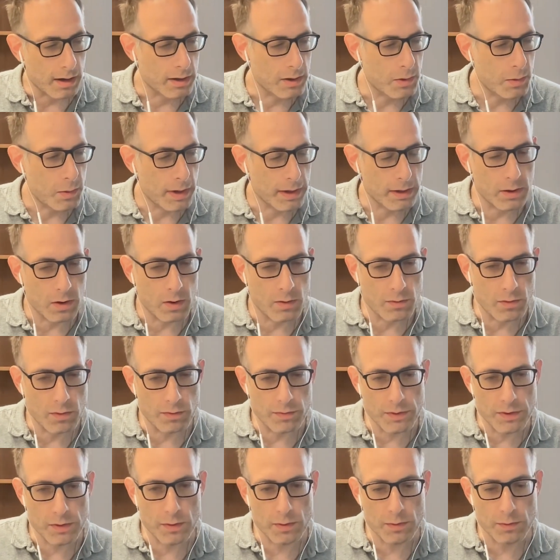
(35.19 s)
quick
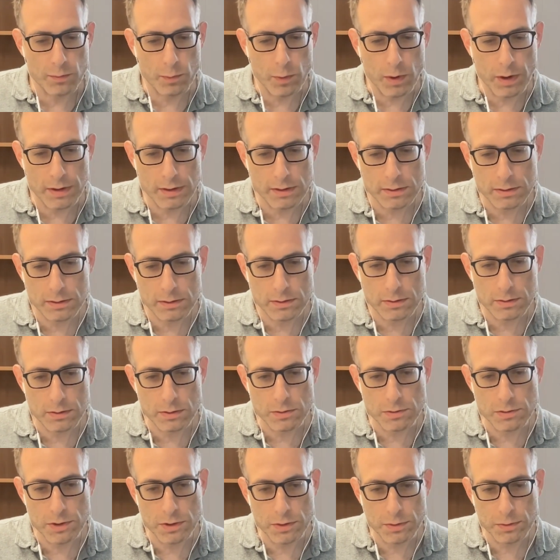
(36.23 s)
overview of what
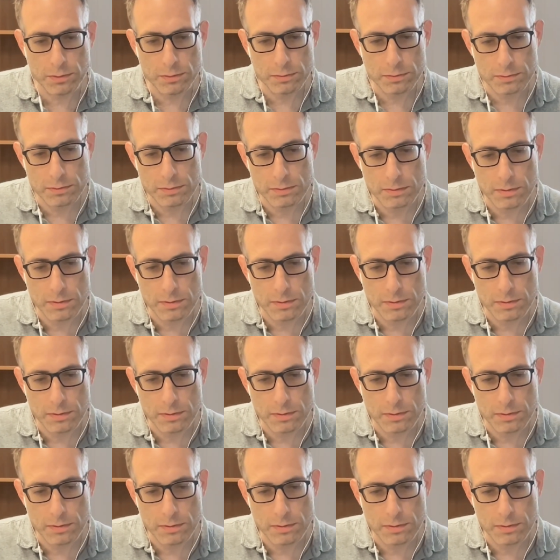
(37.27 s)
you do,